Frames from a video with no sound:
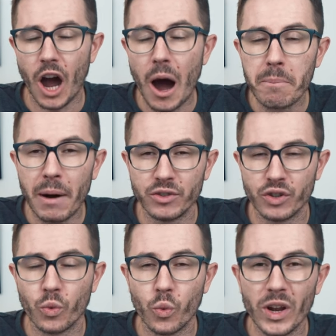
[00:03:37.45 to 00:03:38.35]

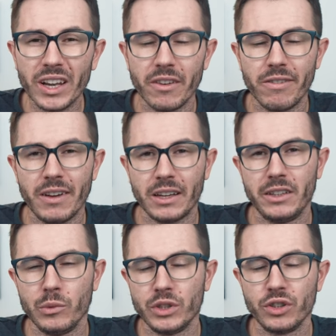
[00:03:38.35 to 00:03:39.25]
compounds are really effective,